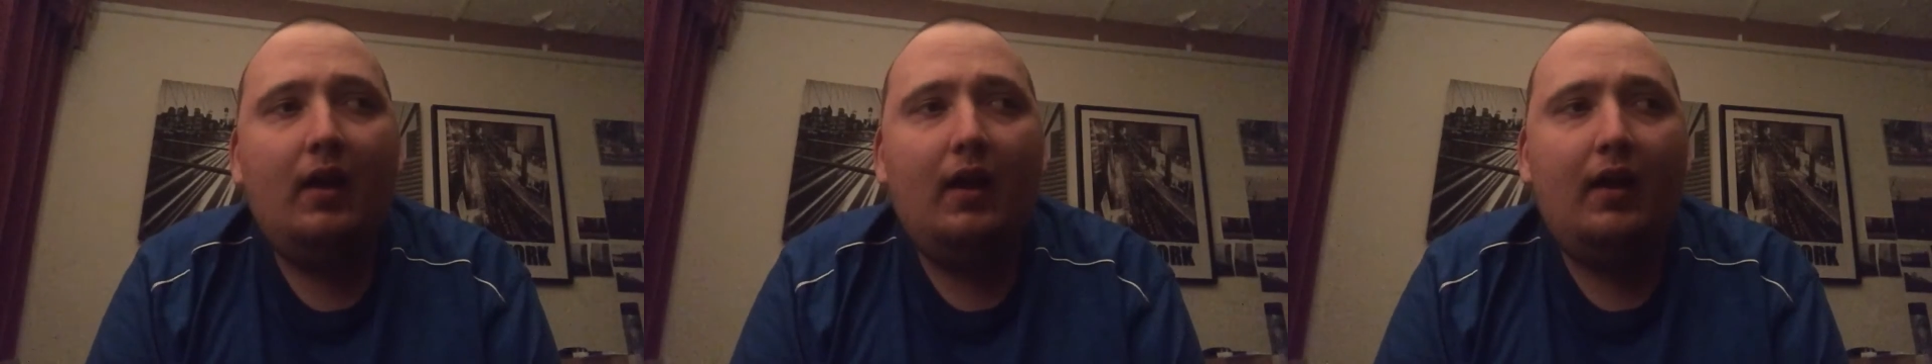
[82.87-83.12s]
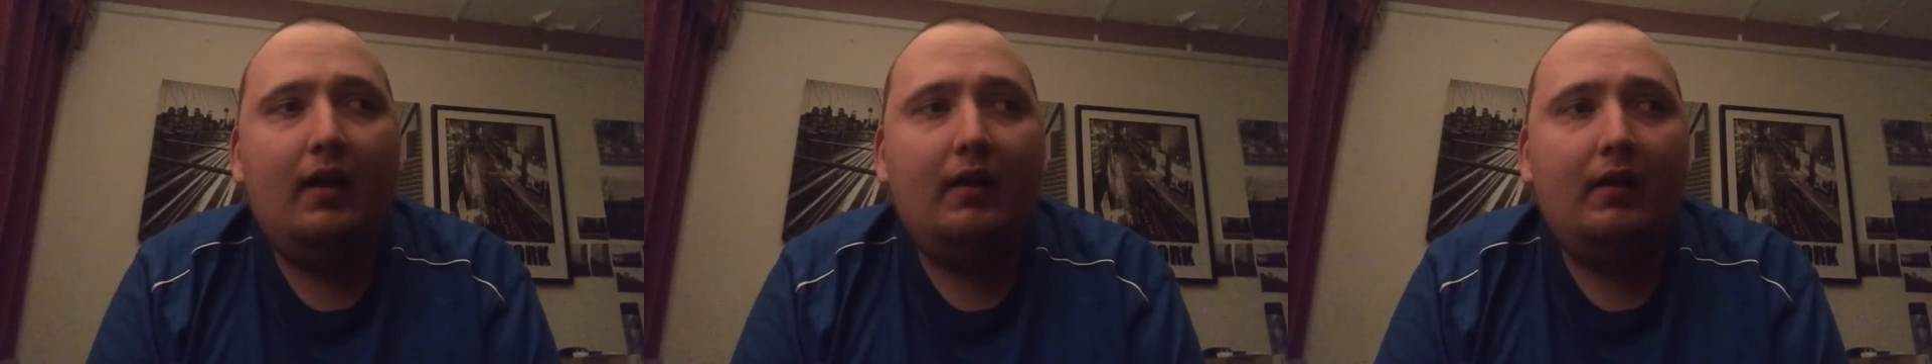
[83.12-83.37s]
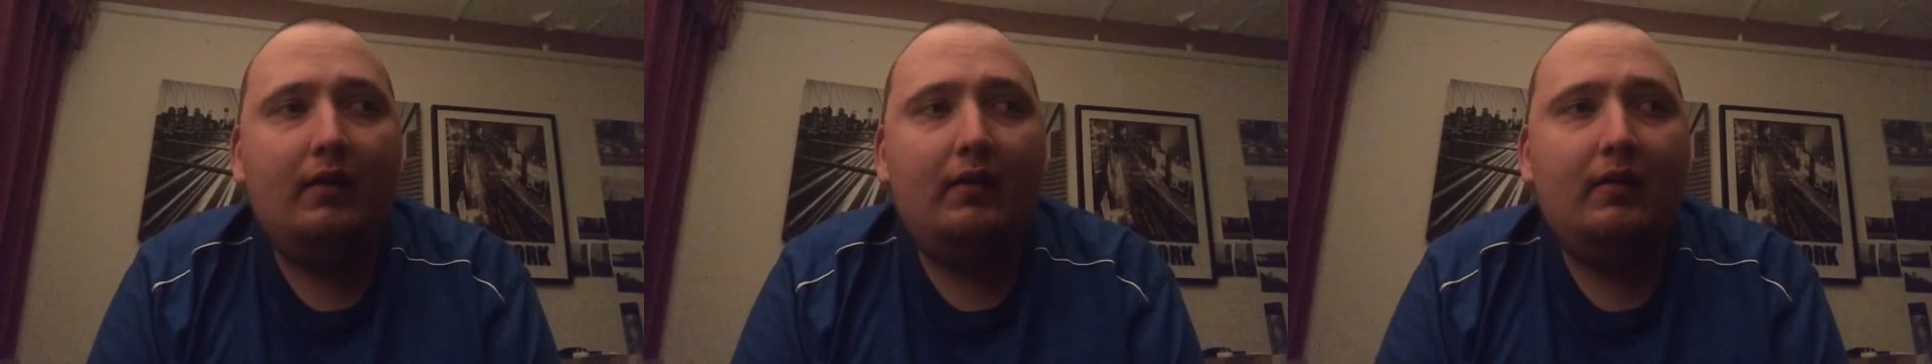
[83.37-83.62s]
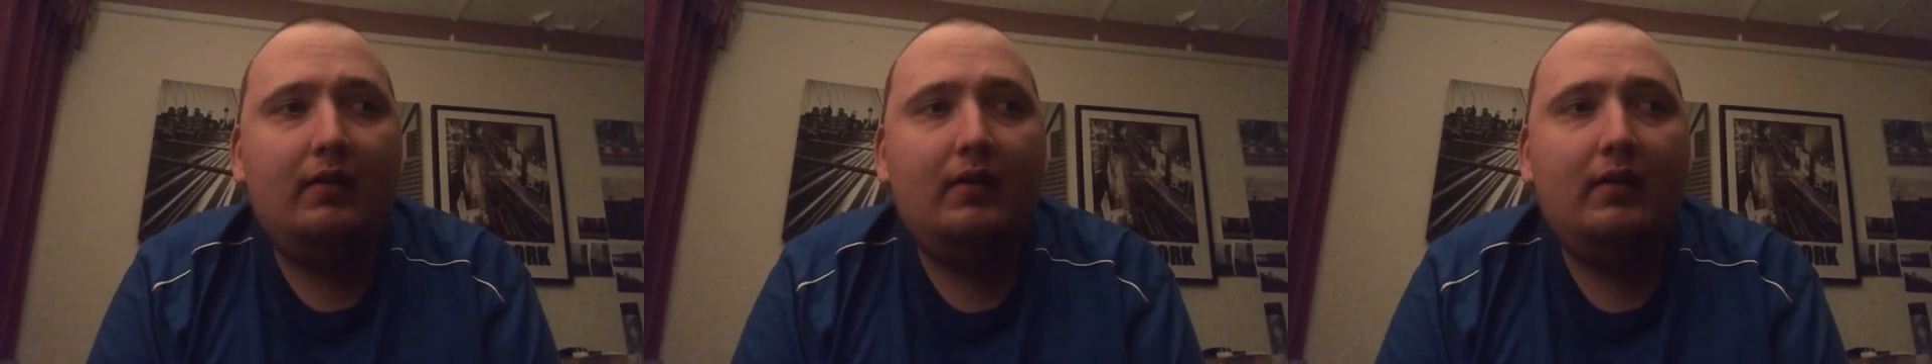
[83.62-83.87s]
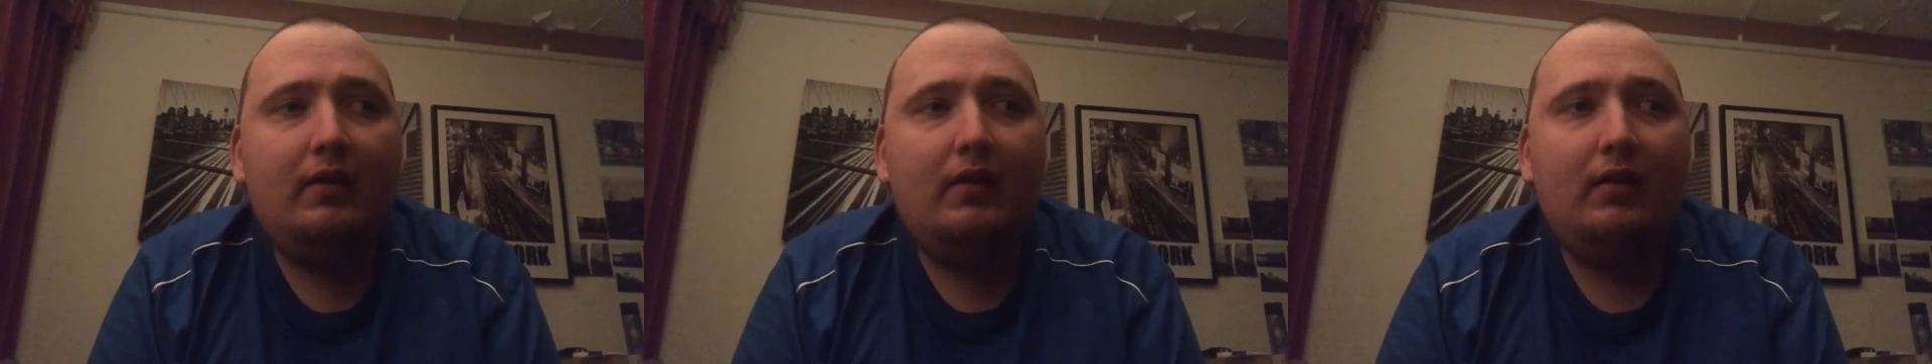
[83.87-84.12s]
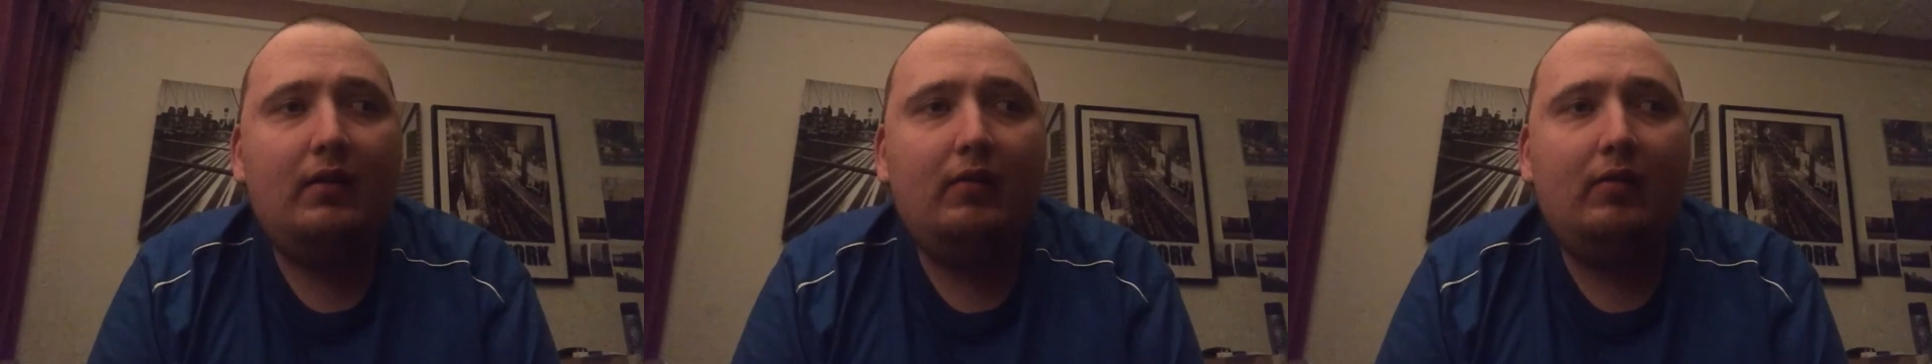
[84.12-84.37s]
And
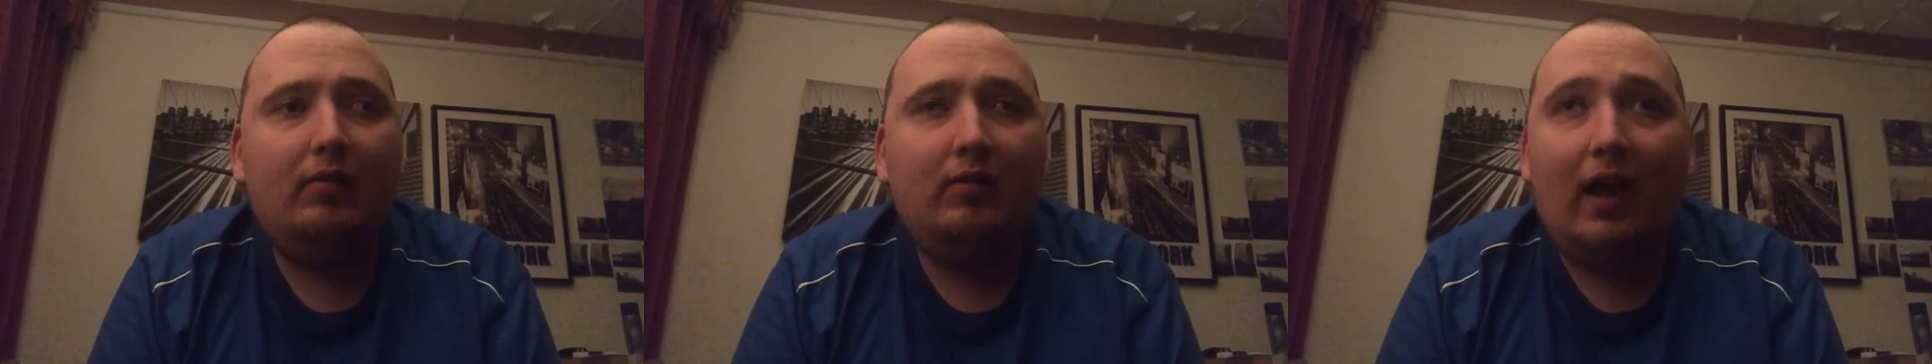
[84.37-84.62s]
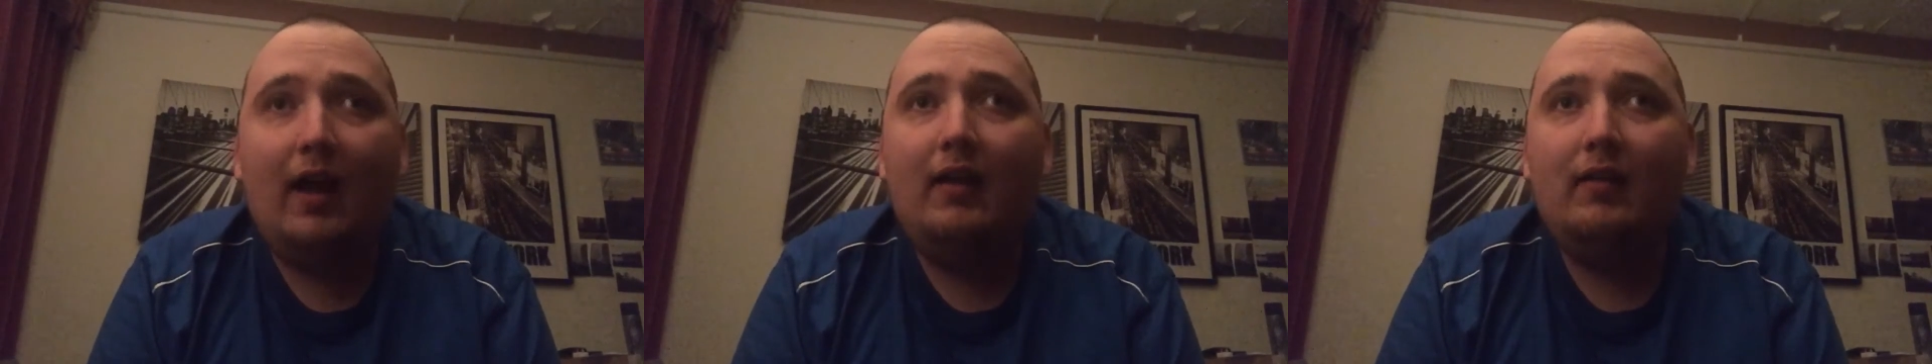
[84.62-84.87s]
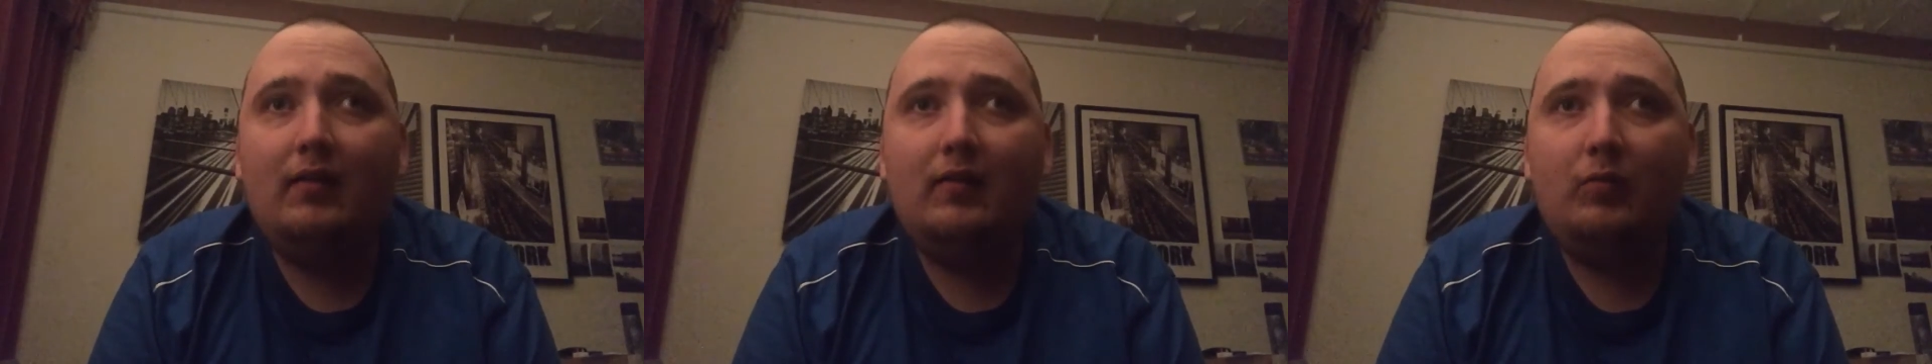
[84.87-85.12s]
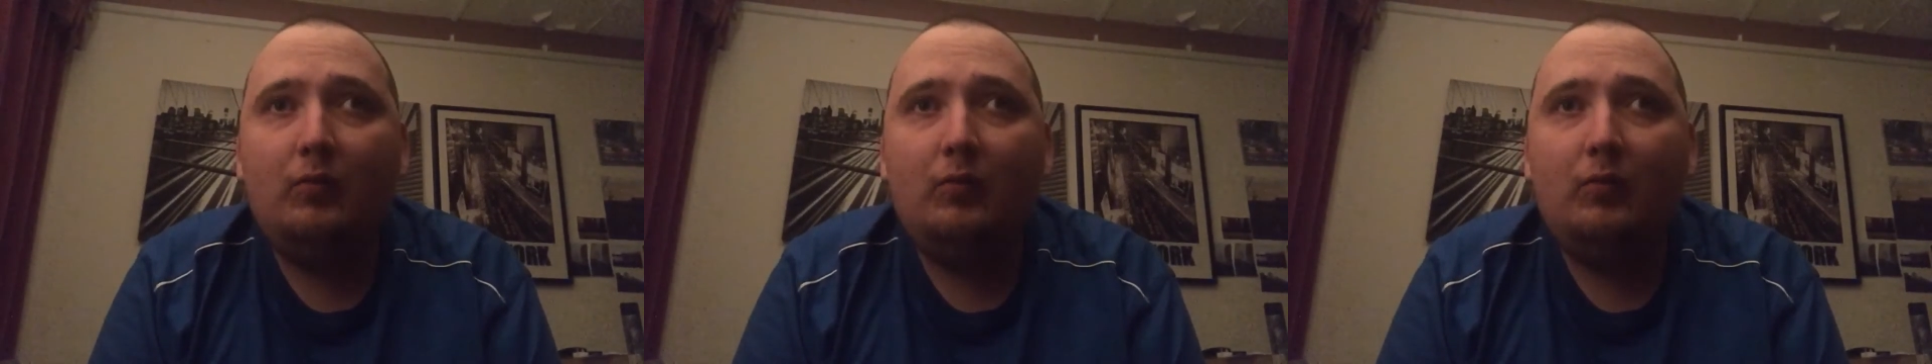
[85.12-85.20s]
that is